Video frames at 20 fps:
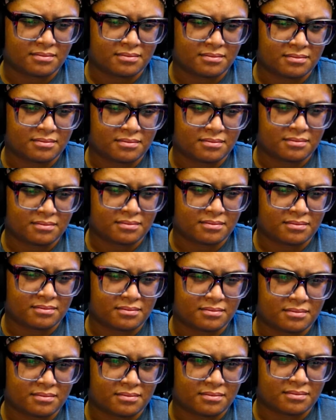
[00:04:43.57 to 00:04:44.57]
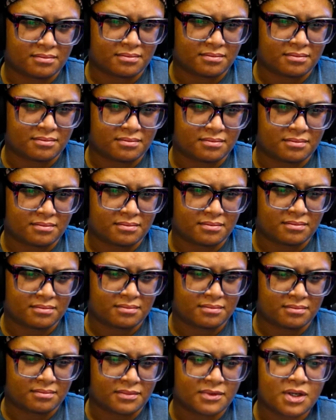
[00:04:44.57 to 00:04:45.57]
I should be able to procure a ring
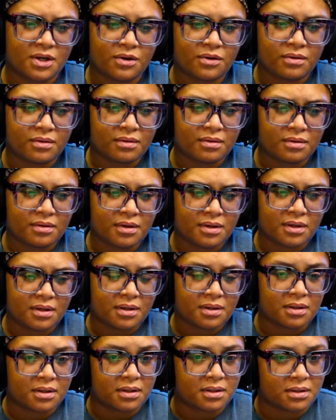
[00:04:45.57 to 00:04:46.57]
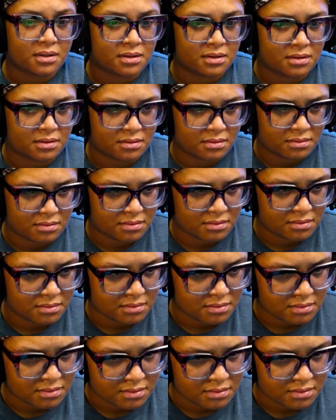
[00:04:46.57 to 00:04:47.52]
if one were to make a sizable donation.